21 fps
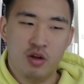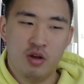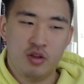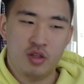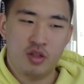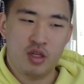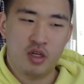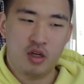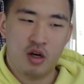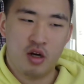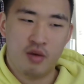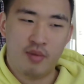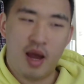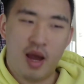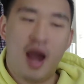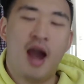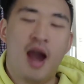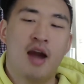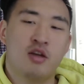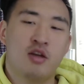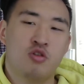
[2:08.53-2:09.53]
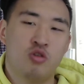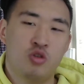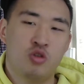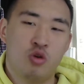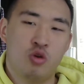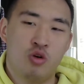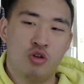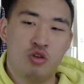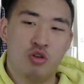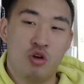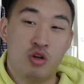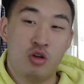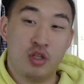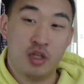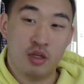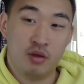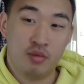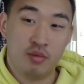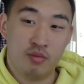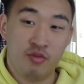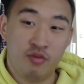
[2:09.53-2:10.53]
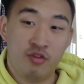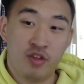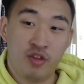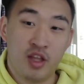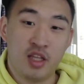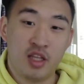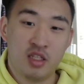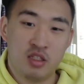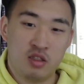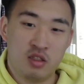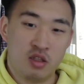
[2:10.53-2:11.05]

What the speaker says: the actual Jordan 13 Flints.